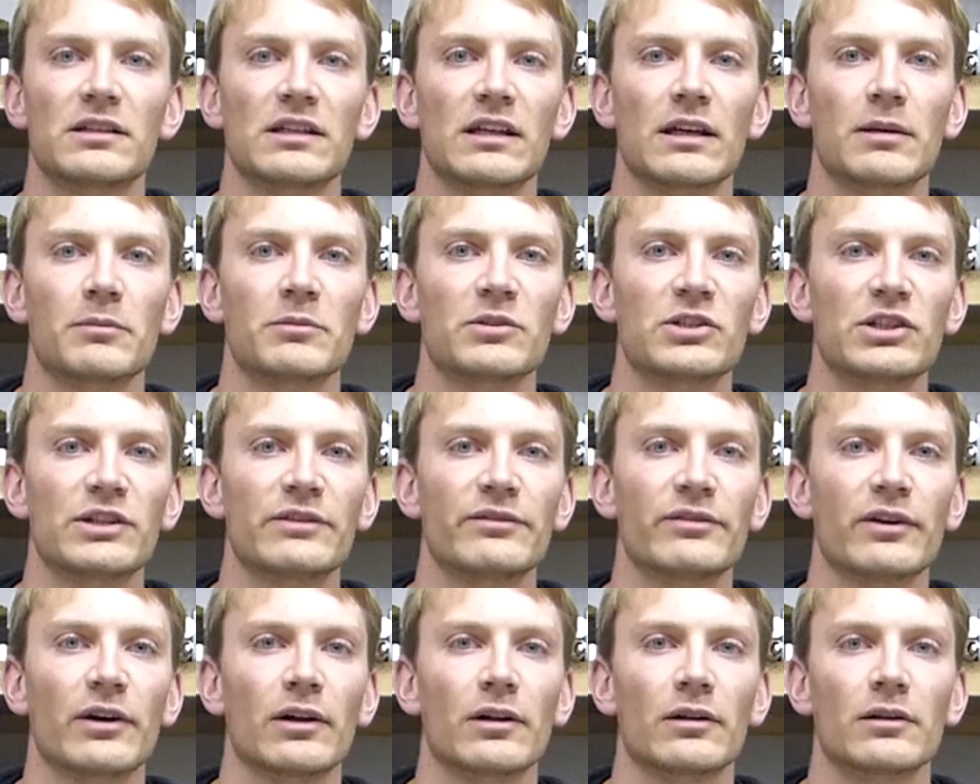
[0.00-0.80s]
DMG
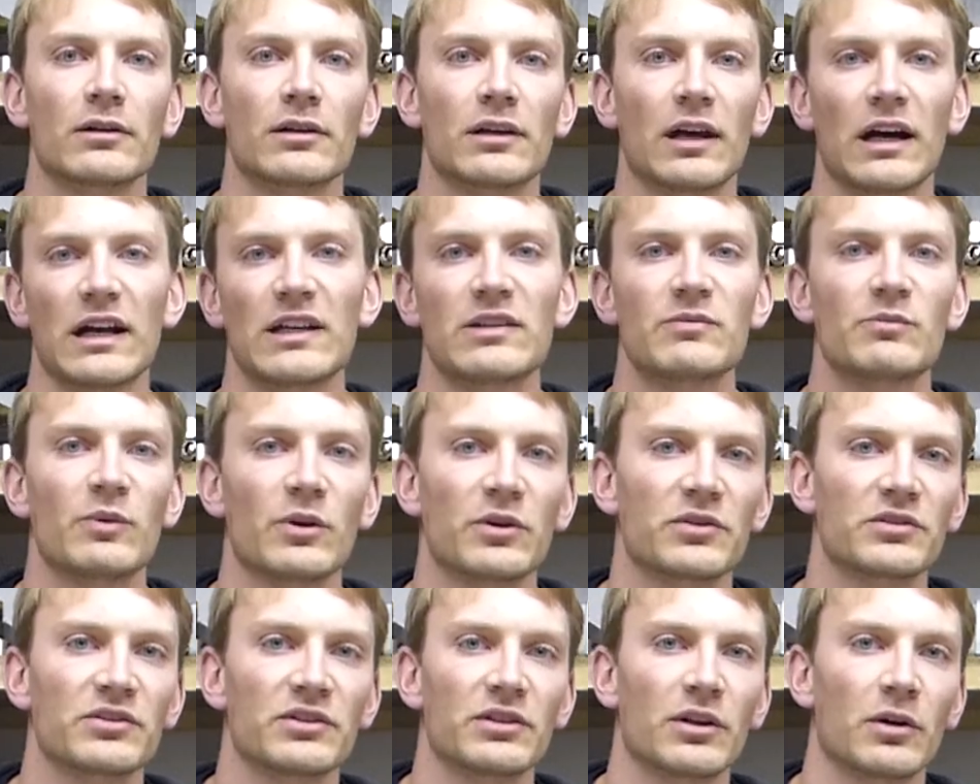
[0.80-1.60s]
file. I
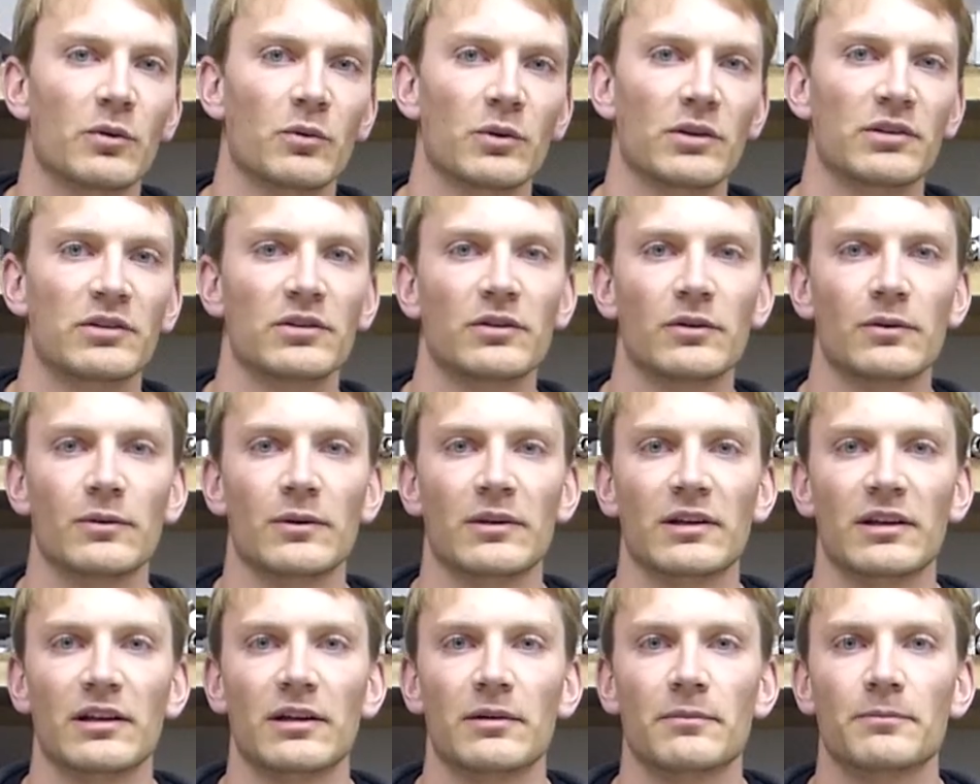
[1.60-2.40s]
suppose you know what to do
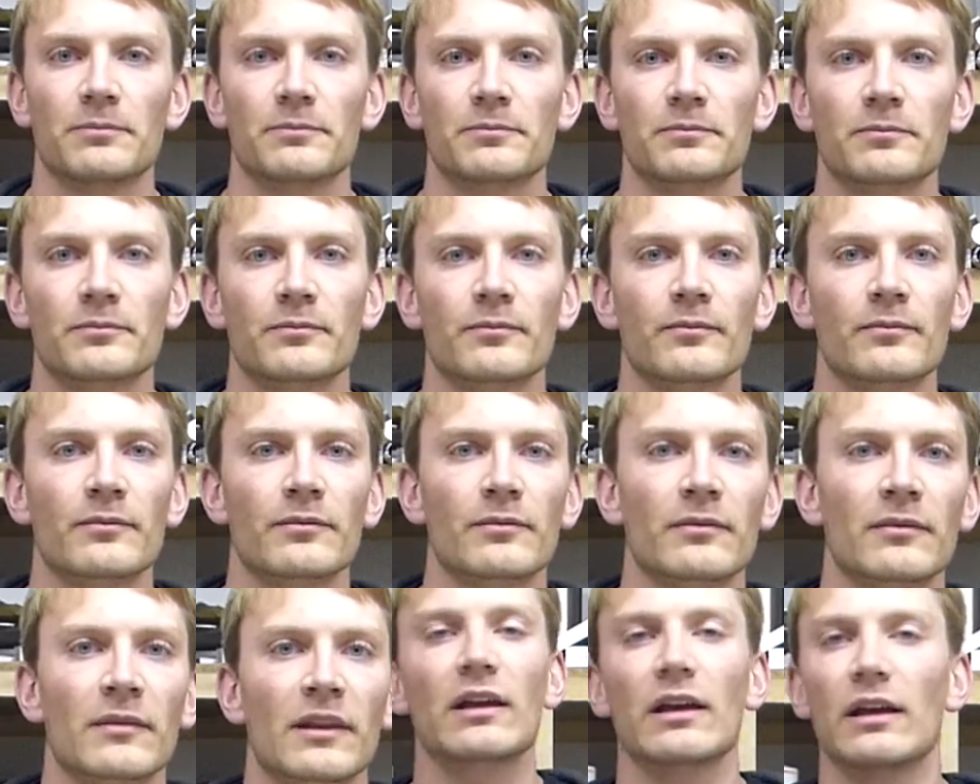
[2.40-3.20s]
with it.
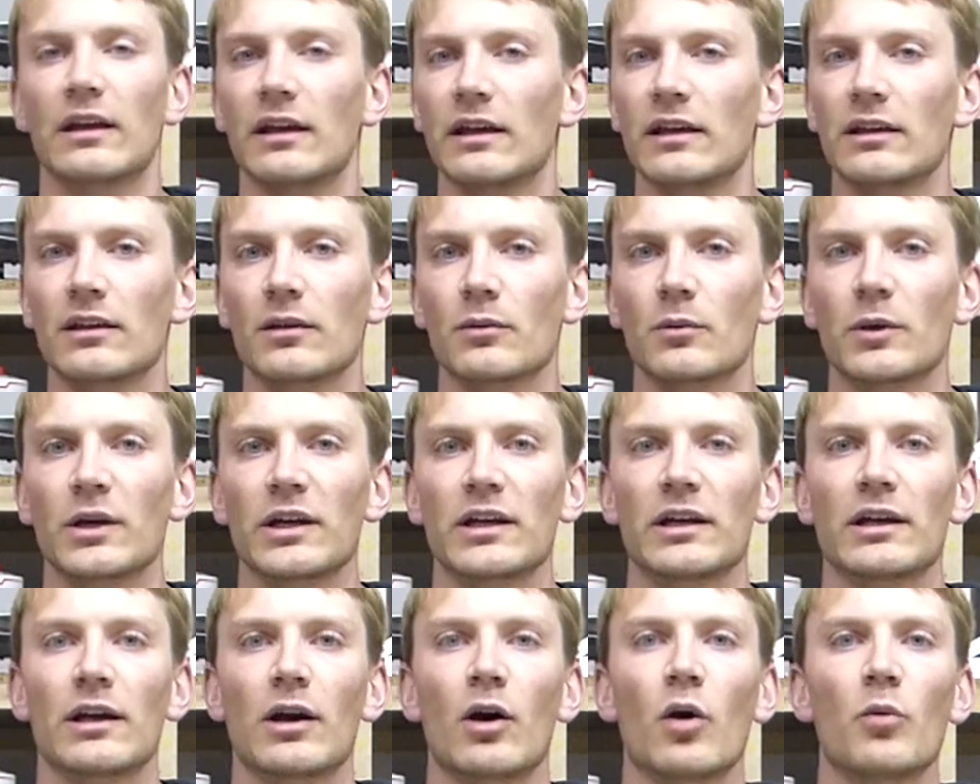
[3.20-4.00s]
Either way,
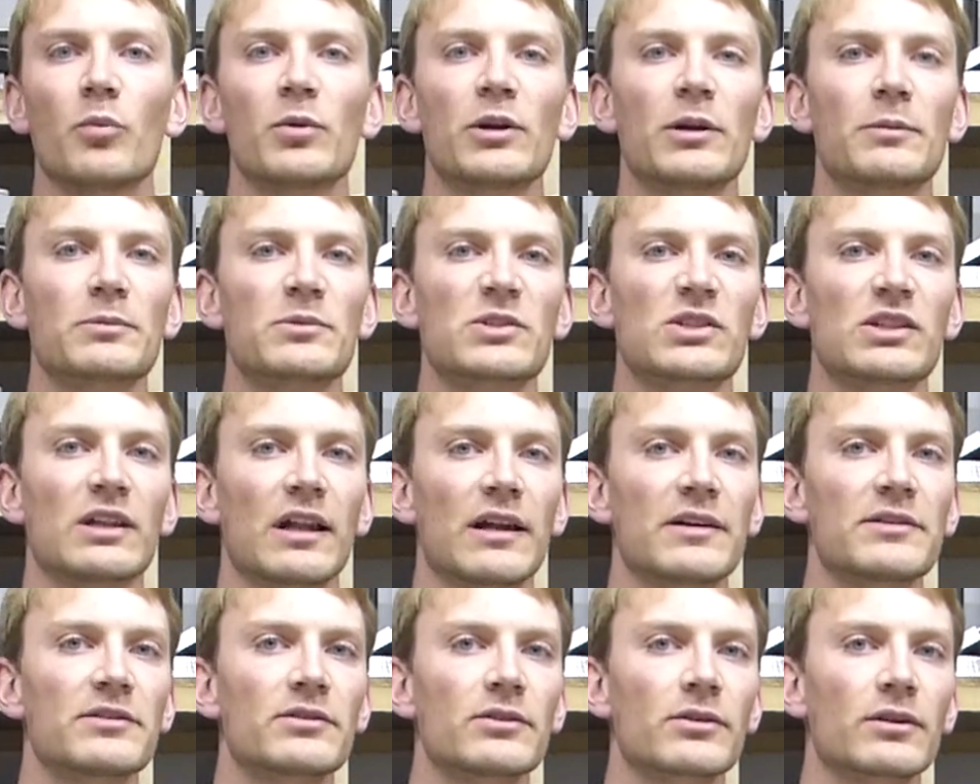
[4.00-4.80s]
open up
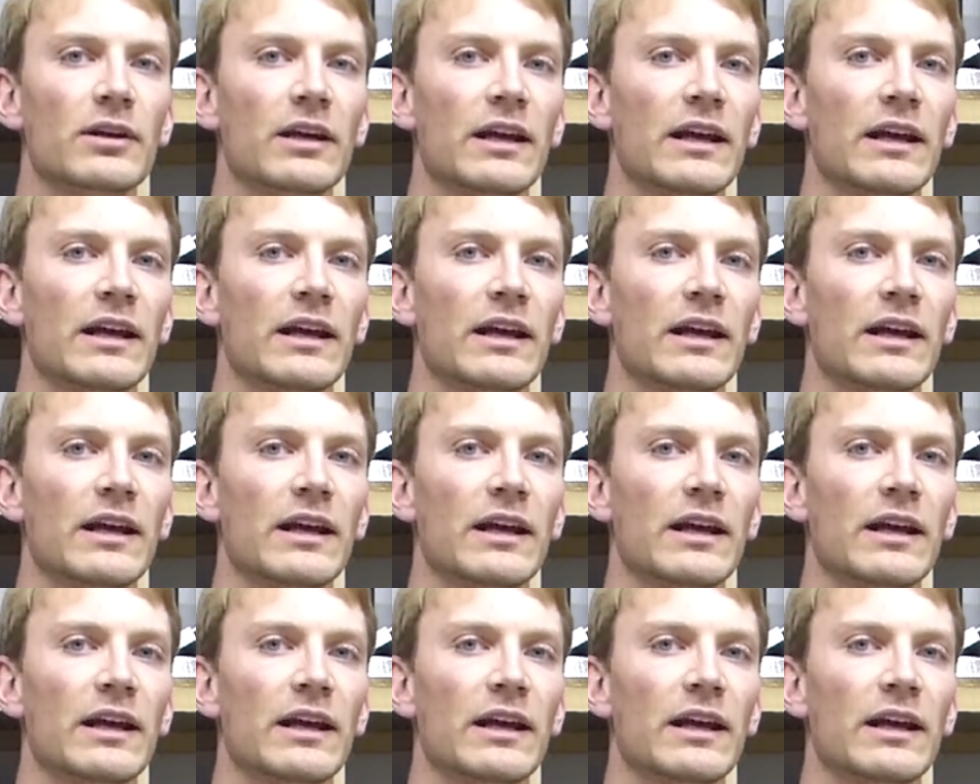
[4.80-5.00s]
Slic3r